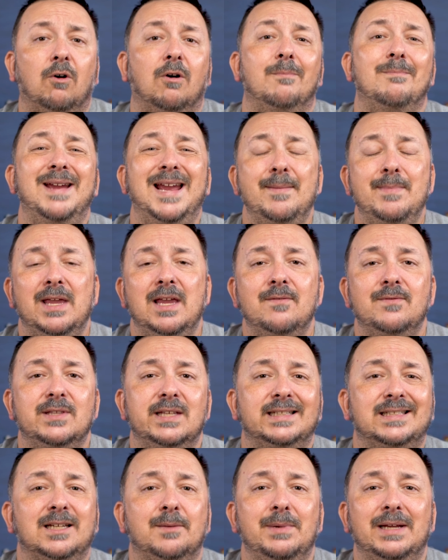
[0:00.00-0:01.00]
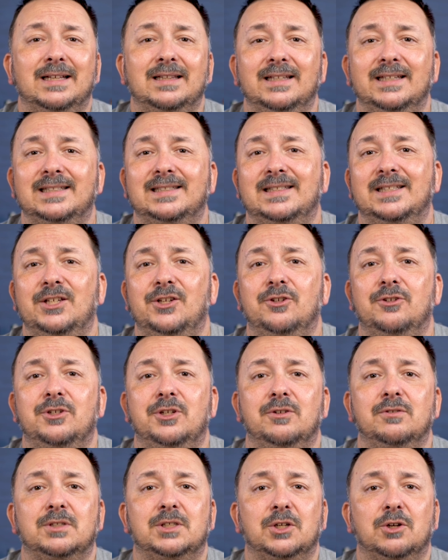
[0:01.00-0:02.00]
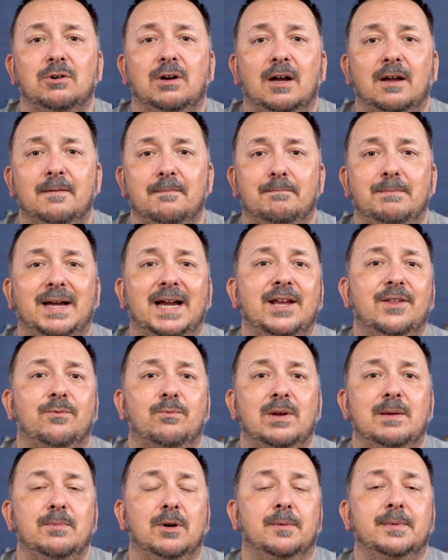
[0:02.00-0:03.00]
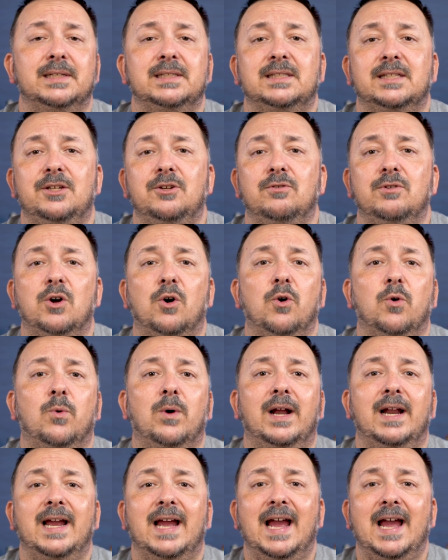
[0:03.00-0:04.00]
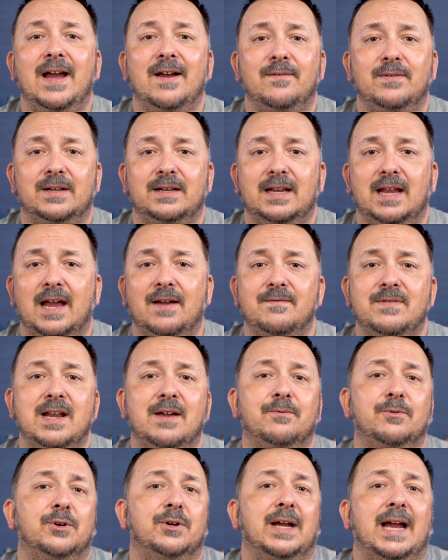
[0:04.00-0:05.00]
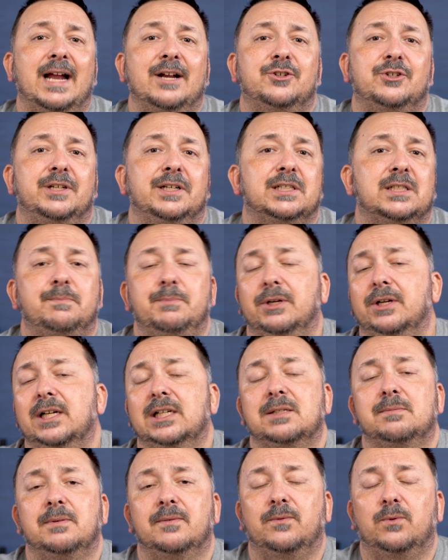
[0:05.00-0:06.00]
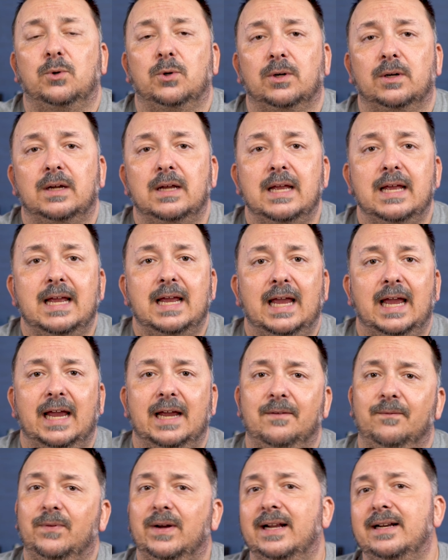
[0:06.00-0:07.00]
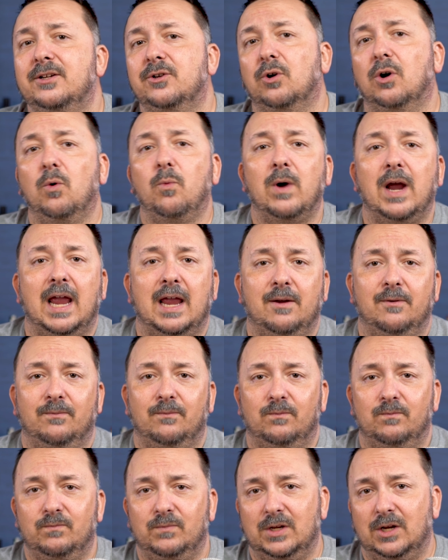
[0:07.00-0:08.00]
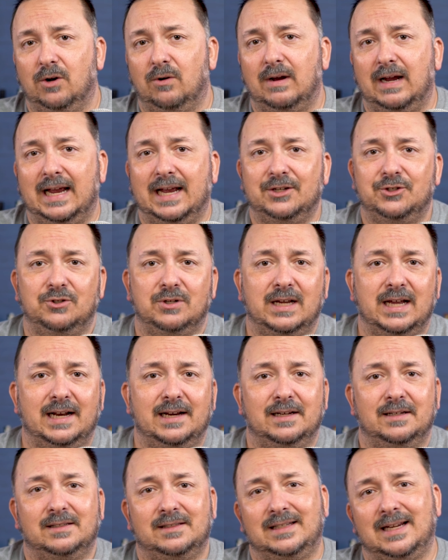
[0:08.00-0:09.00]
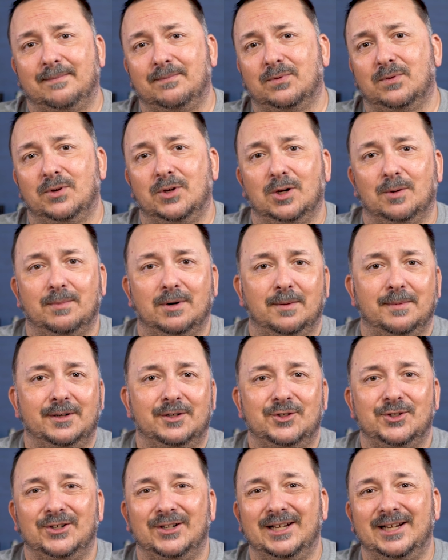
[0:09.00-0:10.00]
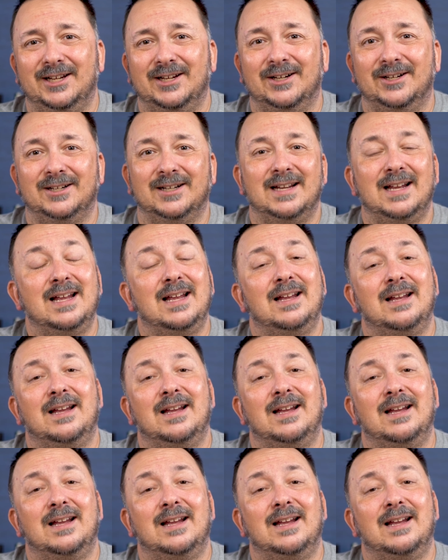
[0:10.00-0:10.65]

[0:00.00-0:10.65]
Or maybe even this could be a list that you use to go out and buy 3 bourbons that you don't quite have and have never actually experienced before, and find your way, you know, as you kind of step through your bourbon journey here.